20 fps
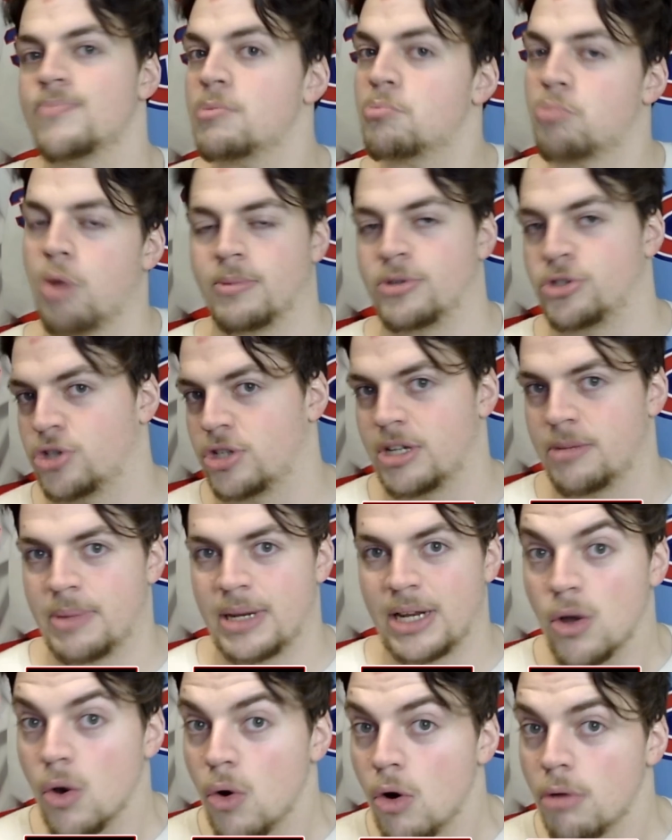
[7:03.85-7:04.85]
Probably shouldn't have been
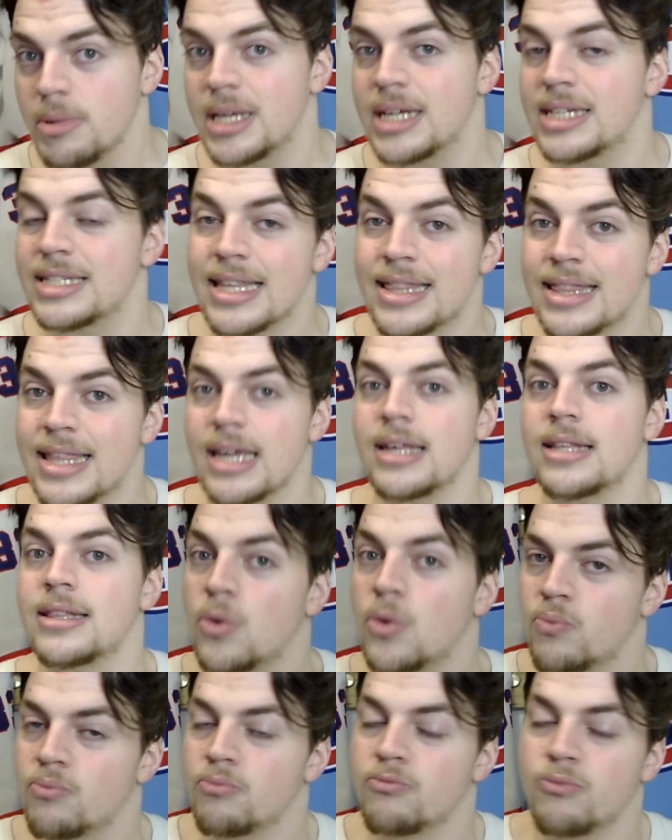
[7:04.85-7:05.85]
a goal because I think
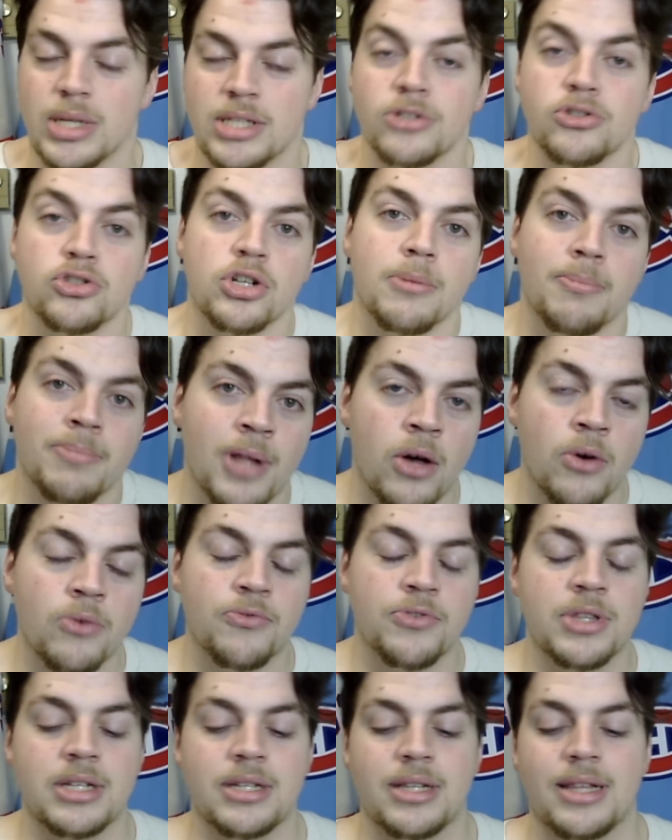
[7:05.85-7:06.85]
whistle should have blown
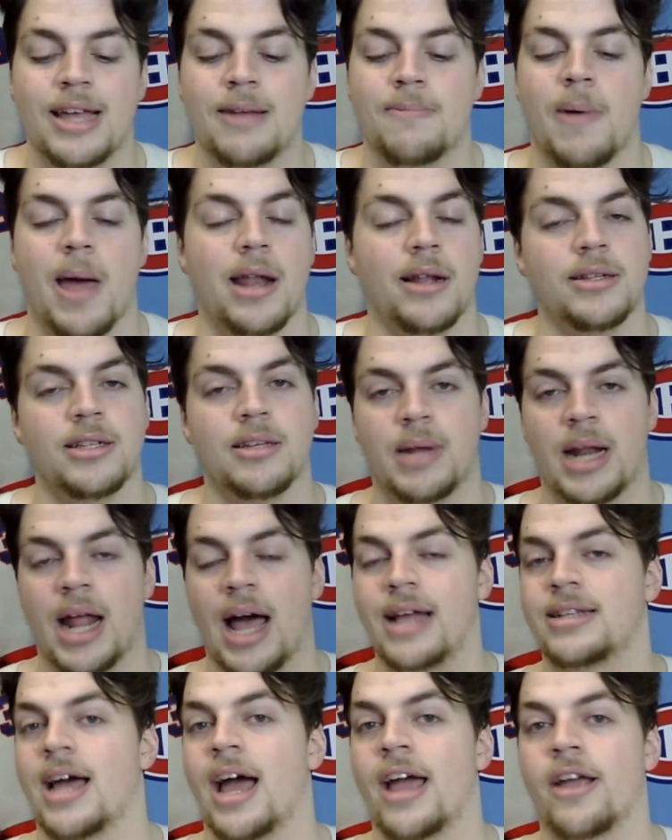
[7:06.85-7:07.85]
for the delayed penalty, but
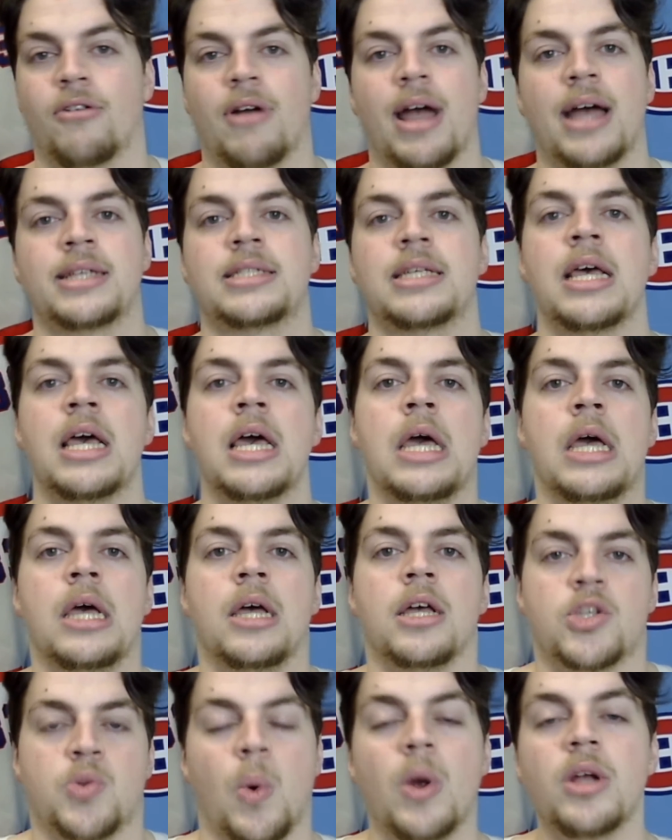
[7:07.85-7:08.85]
I digress.
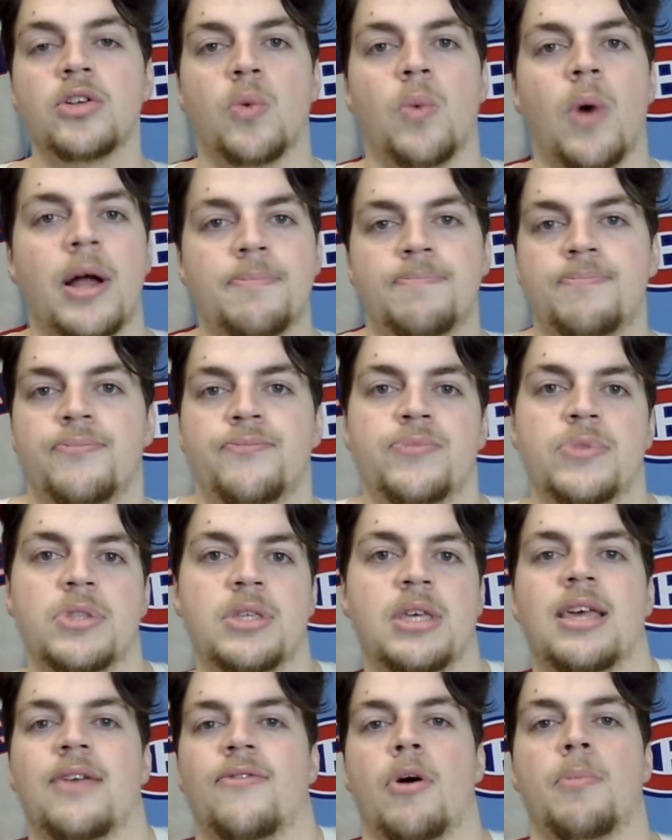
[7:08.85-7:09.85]
It's 1-1.
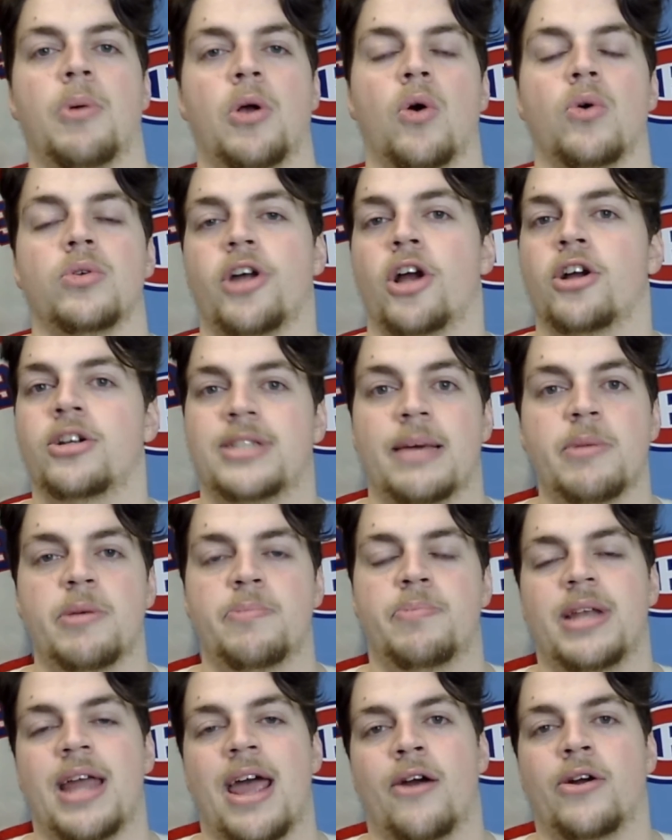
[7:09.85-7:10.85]
You give up a goal to Artemi
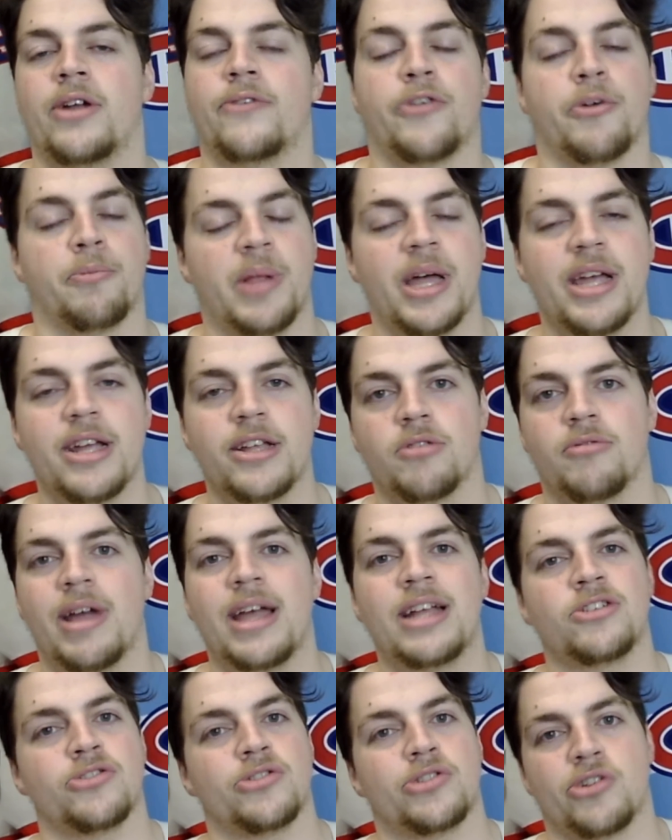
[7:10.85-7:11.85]
Panarin. If you're playing the
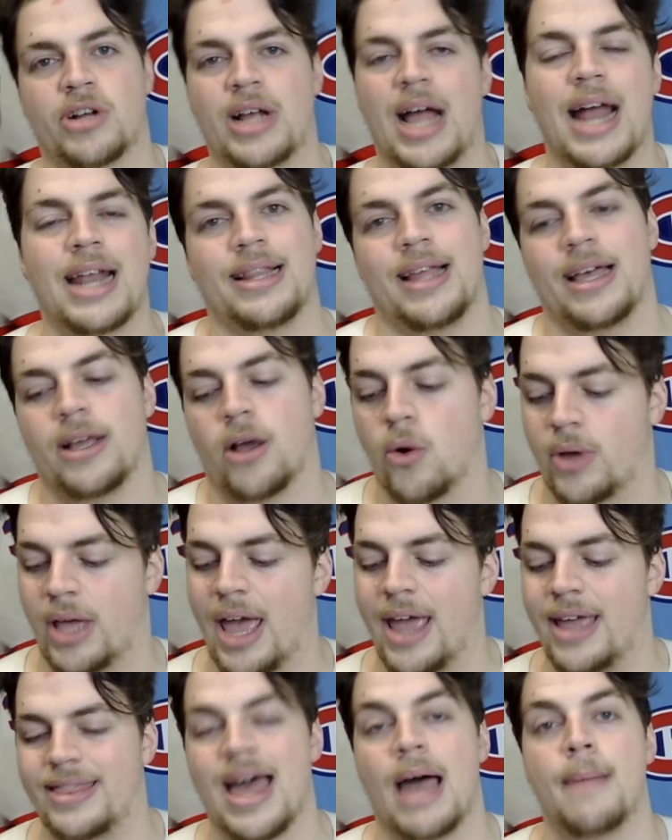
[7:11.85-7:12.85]
Rangers, you're kind of like,
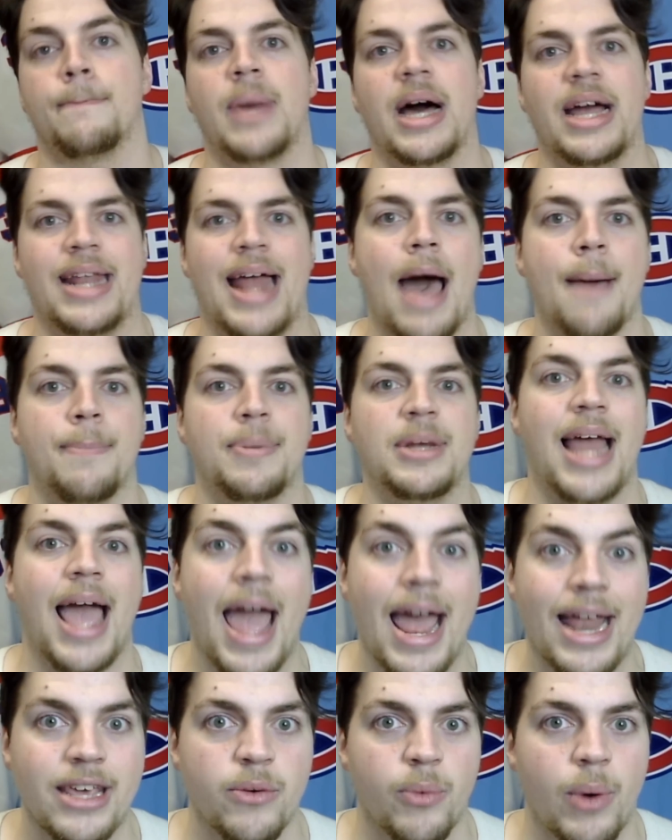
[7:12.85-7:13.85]
okay, that might happen
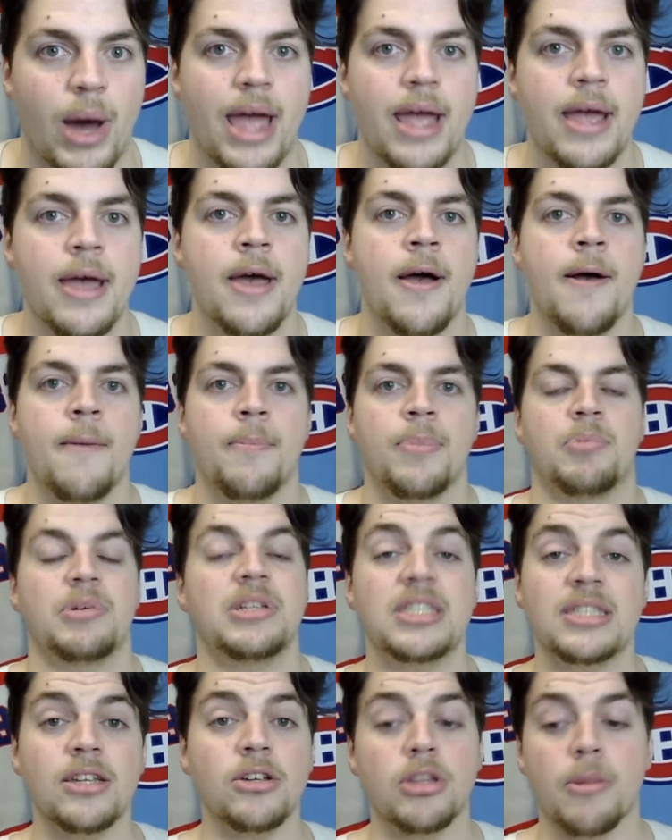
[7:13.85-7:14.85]
anyway. But
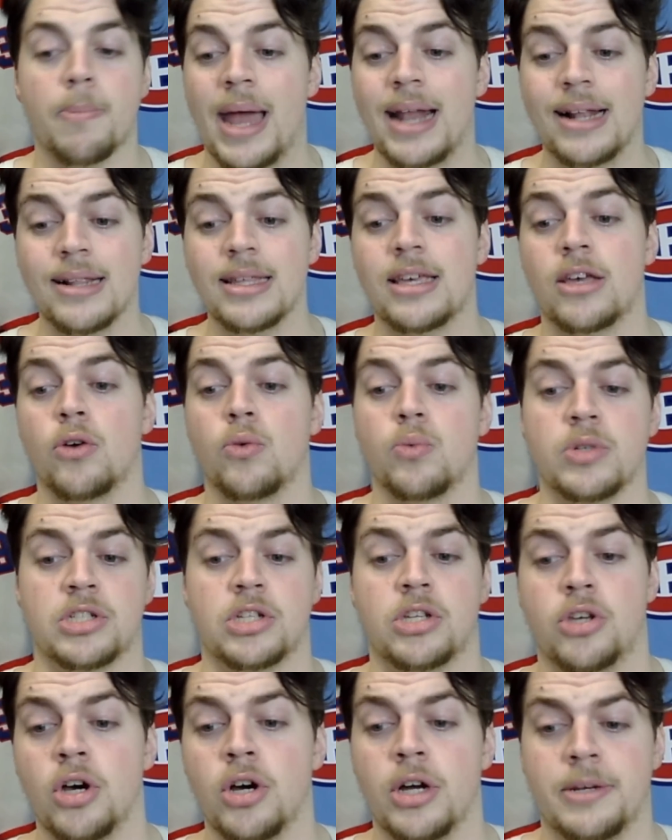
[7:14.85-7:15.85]
still, the penalty kill was
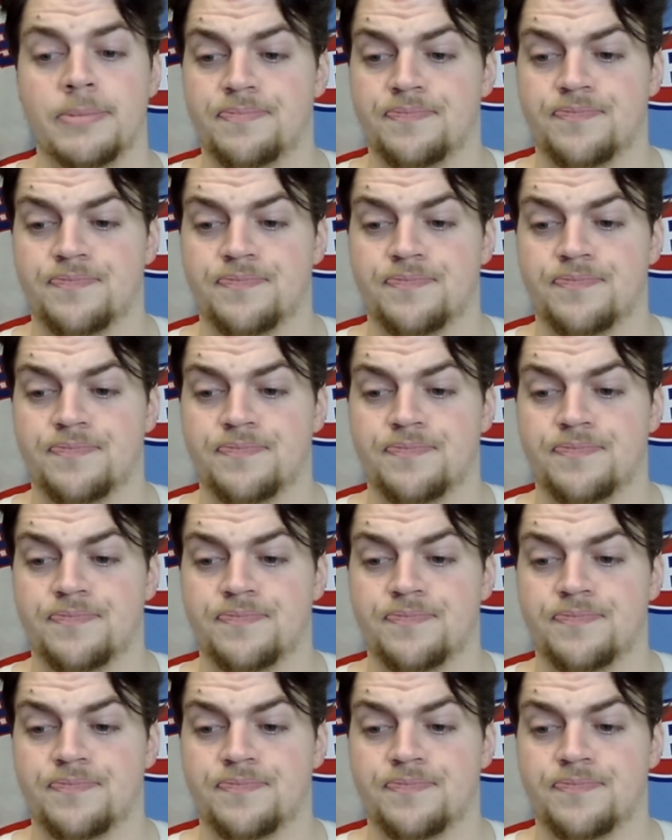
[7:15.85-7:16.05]
good.